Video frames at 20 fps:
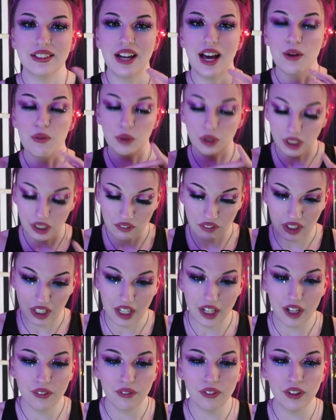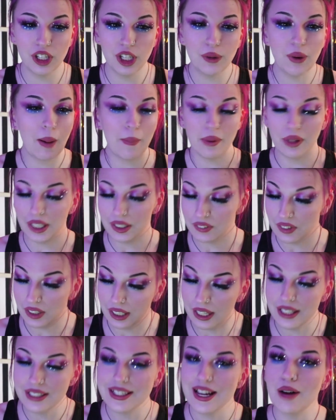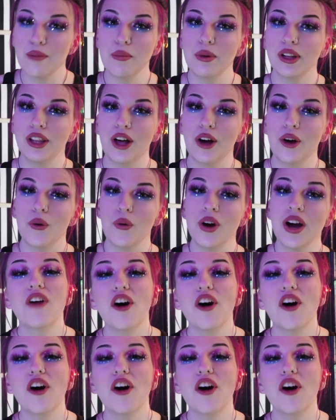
I will leave it here for you. I will leave it linked down below.